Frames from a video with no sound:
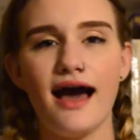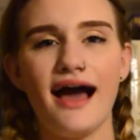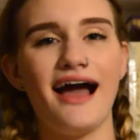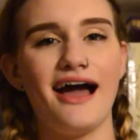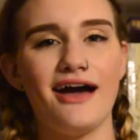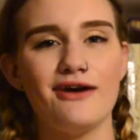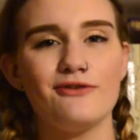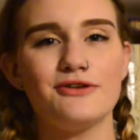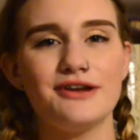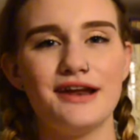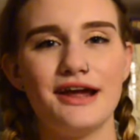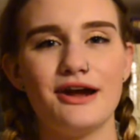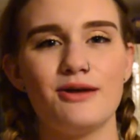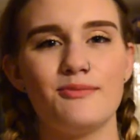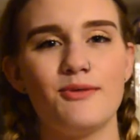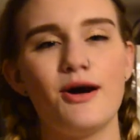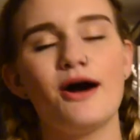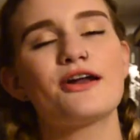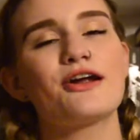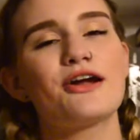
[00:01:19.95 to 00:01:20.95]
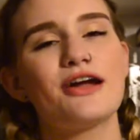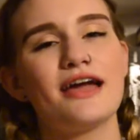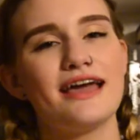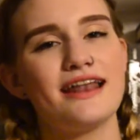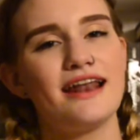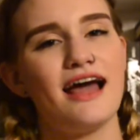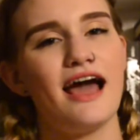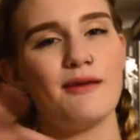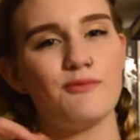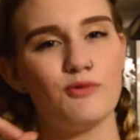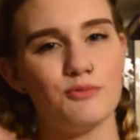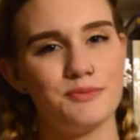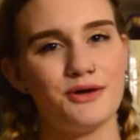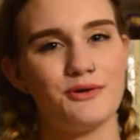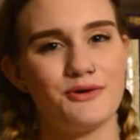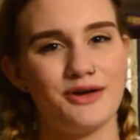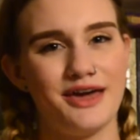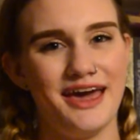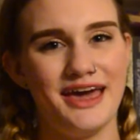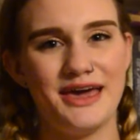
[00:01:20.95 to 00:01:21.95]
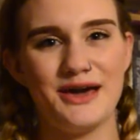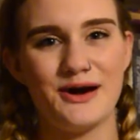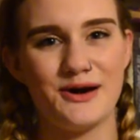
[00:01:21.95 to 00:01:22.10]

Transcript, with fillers: I'll read Harry Potter and I will be okay,